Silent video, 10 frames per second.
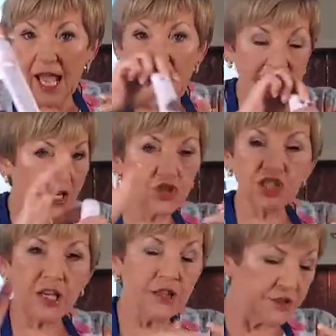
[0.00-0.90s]
And I'll
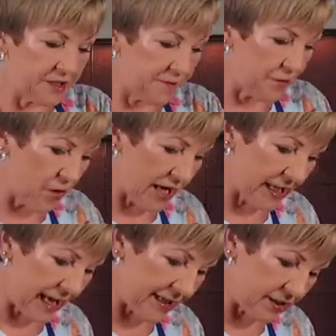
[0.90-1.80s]
show you a different way
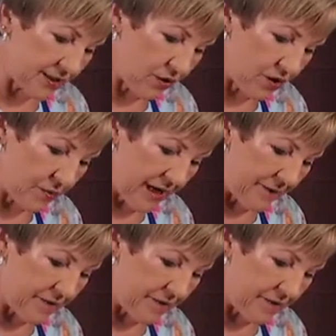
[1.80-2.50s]
later. I'll talk about